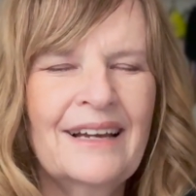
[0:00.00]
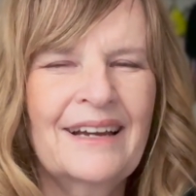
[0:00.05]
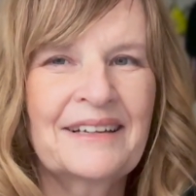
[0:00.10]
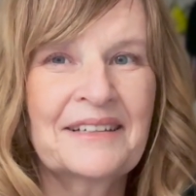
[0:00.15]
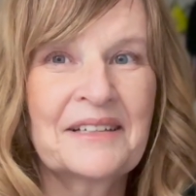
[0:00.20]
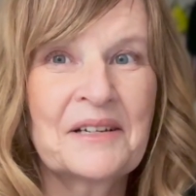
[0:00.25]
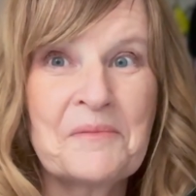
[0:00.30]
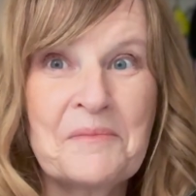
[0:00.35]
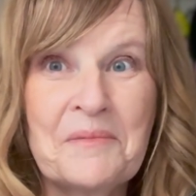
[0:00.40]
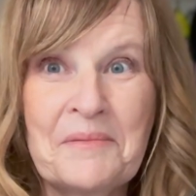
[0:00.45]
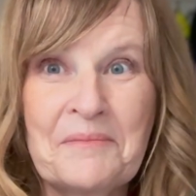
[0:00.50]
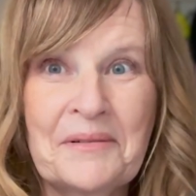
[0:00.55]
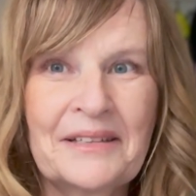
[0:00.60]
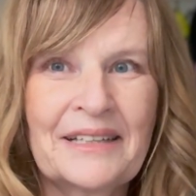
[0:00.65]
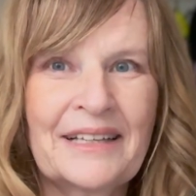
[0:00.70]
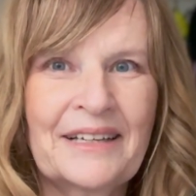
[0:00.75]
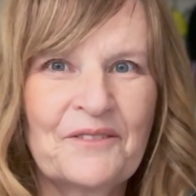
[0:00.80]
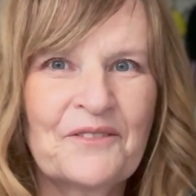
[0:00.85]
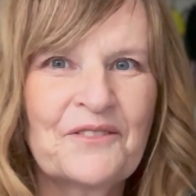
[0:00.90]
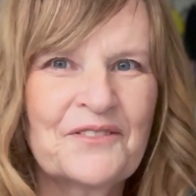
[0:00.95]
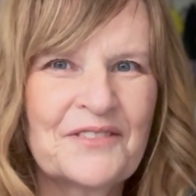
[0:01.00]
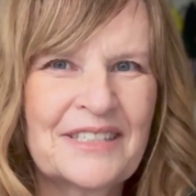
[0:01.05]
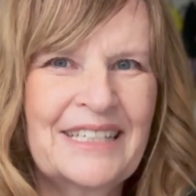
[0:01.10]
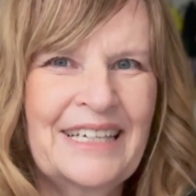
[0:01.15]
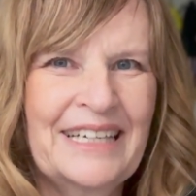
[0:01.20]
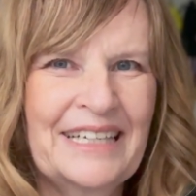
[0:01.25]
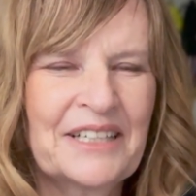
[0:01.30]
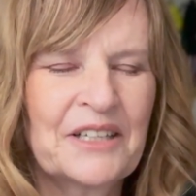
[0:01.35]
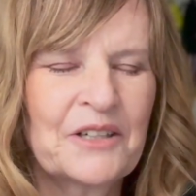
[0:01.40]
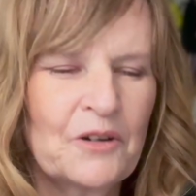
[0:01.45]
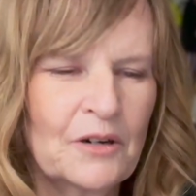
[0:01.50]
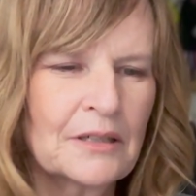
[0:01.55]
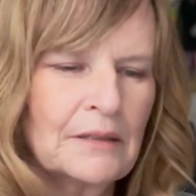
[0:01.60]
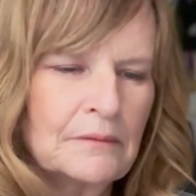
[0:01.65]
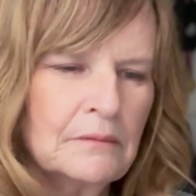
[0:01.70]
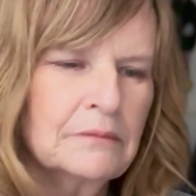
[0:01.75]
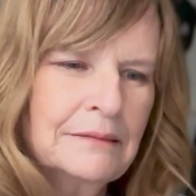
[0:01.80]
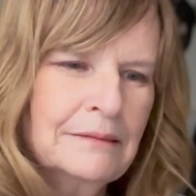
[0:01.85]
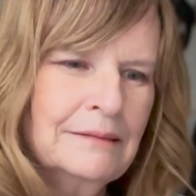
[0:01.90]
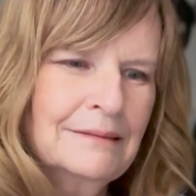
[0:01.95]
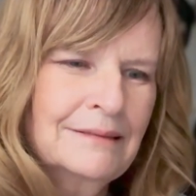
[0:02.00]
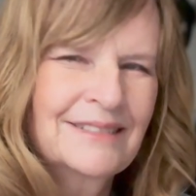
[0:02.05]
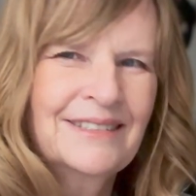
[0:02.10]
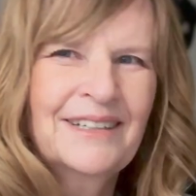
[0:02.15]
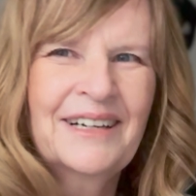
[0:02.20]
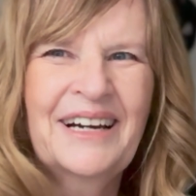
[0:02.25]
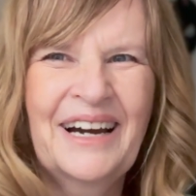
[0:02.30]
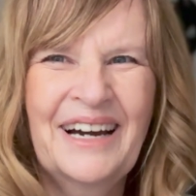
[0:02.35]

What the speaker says: And I remember like sitting in the car like, ooh,